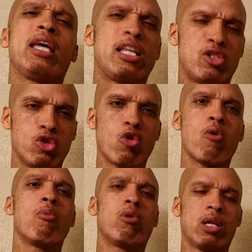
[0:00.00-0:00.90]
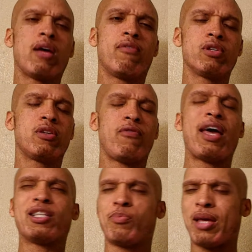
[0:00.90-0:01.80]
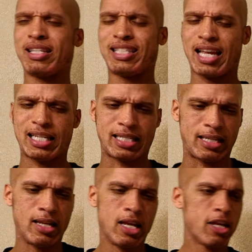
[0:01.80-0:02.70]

his normal levels of expectation.